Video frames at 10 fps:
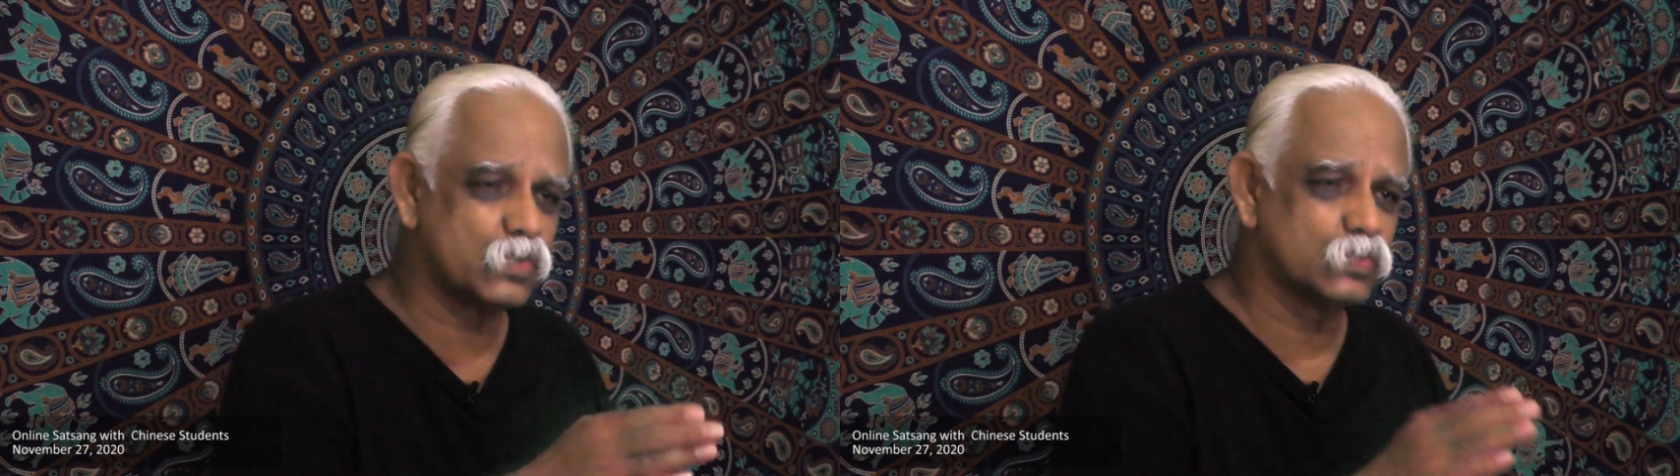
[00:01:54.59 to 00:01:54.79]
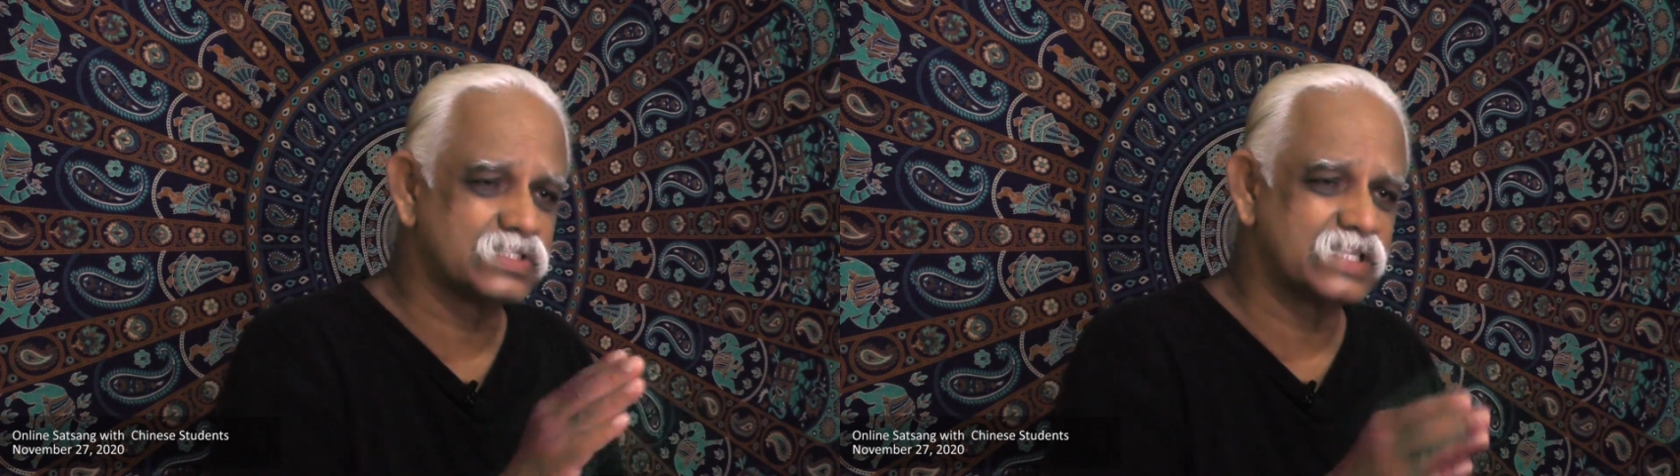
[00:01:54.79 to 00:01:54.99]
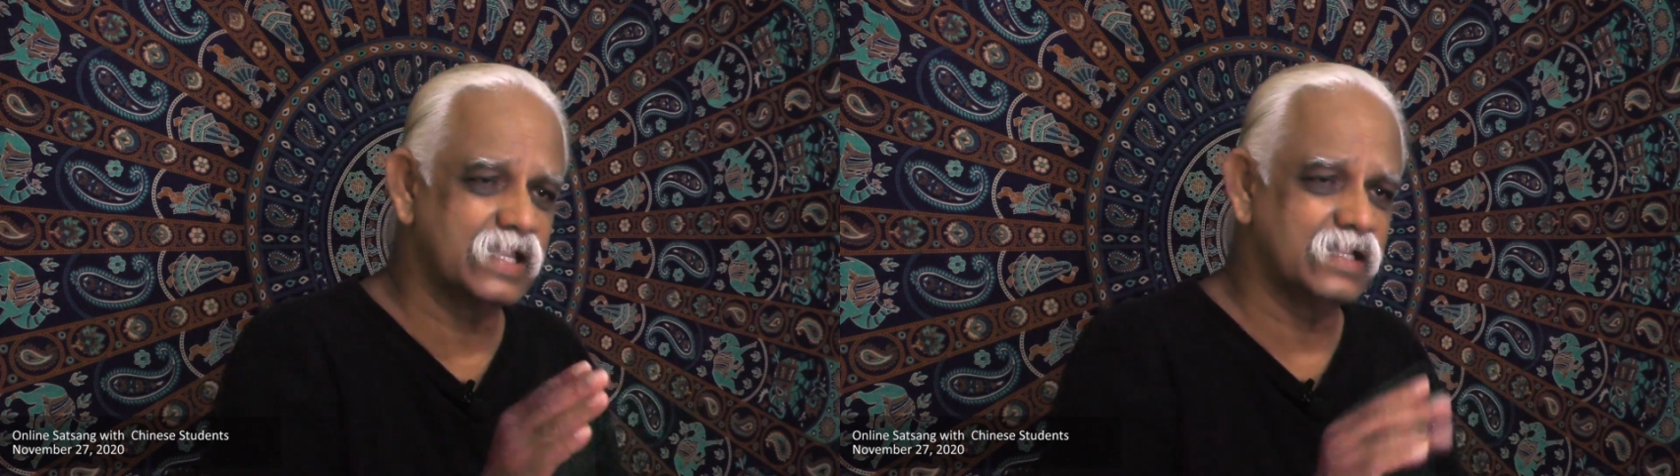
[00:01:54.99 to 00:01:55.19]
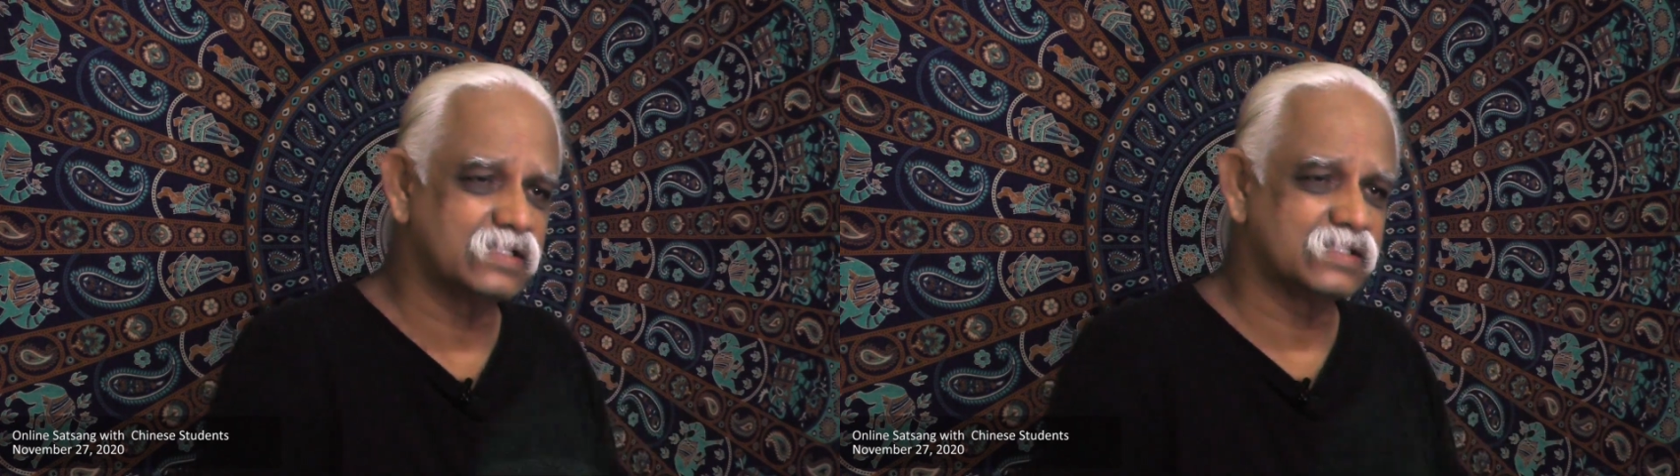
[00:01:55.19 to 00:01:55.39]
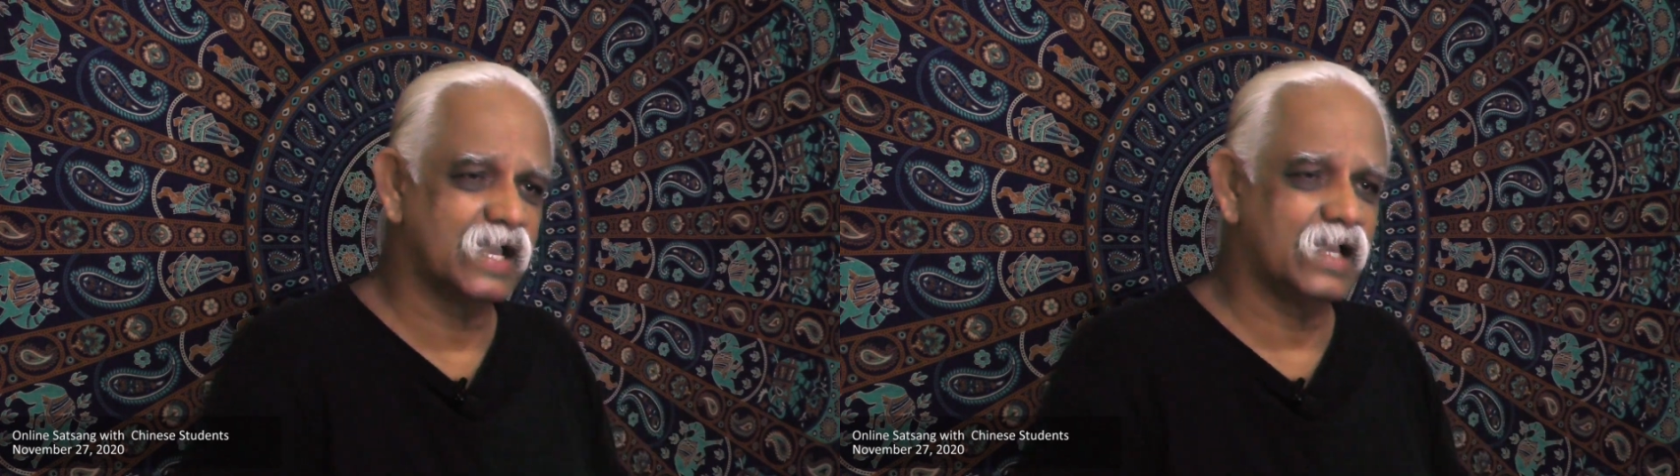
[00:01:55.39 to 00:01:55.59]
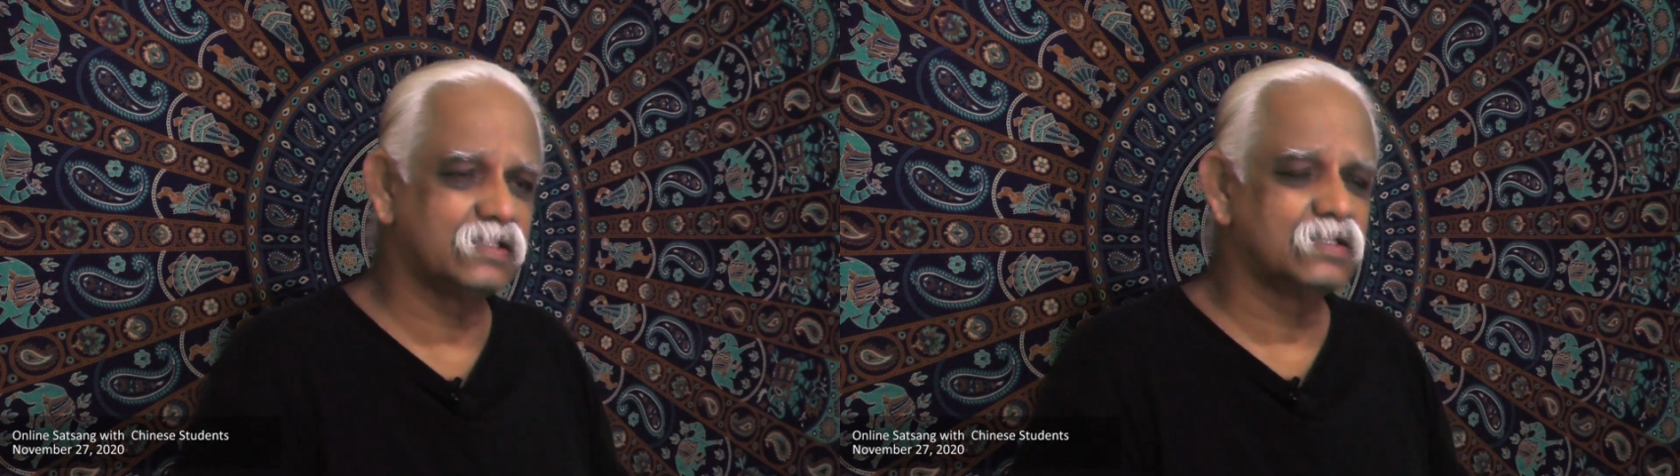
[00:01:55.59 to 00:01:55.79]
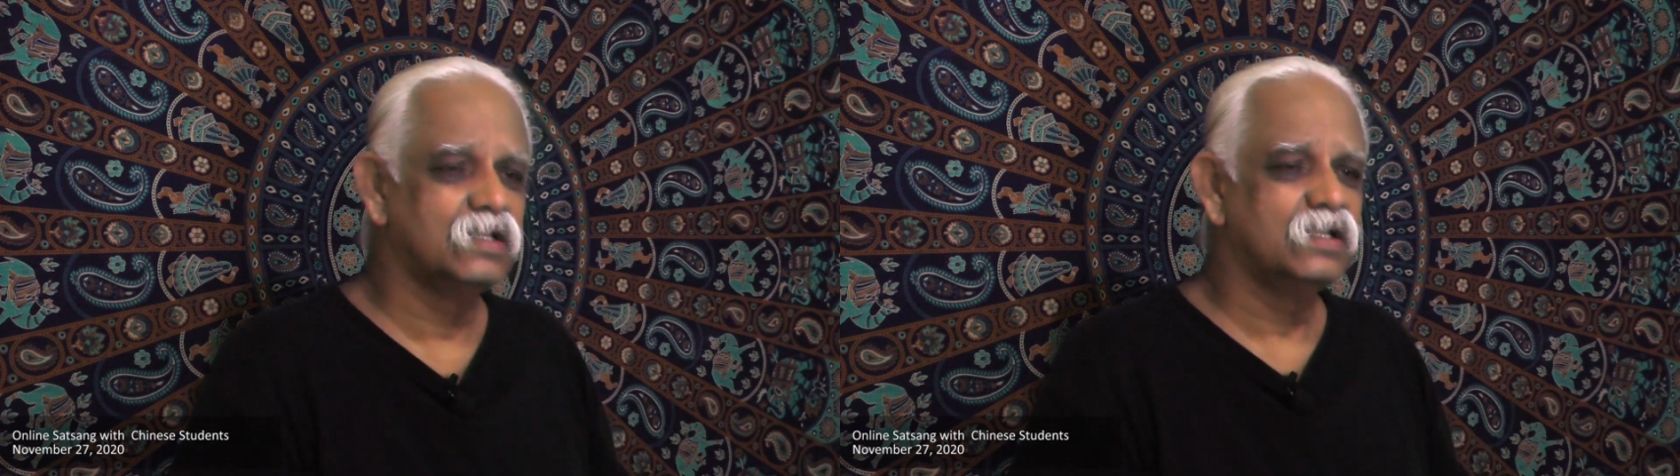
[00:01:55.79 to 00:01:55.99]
school says that